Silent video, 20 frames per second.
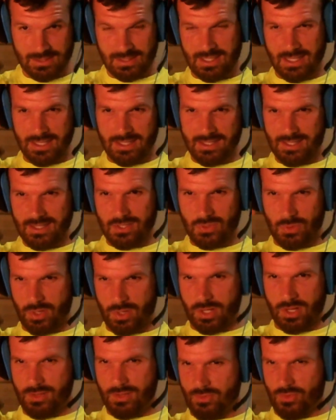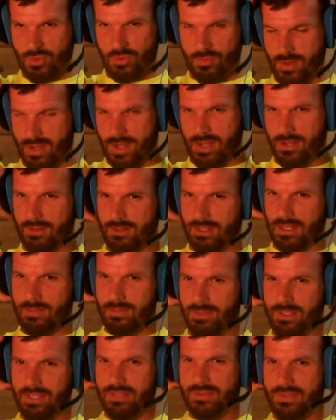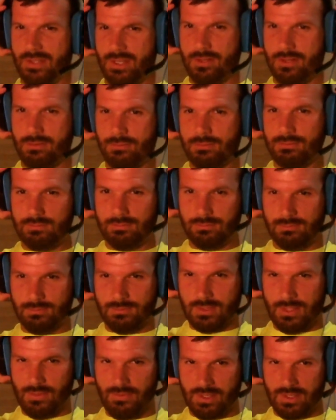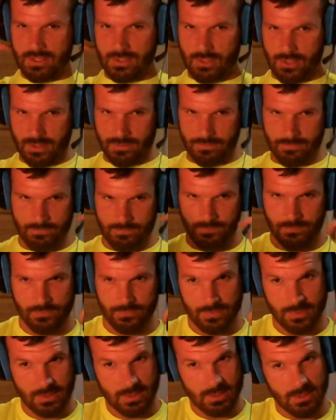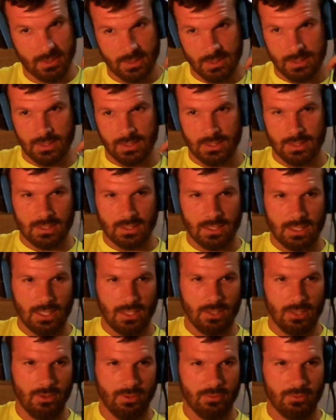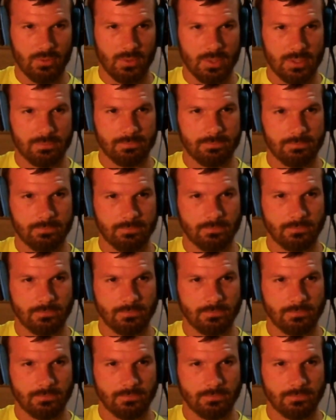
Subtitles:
Does this work on mobile? I believe so. What's up, Victoria? Hello, everyone.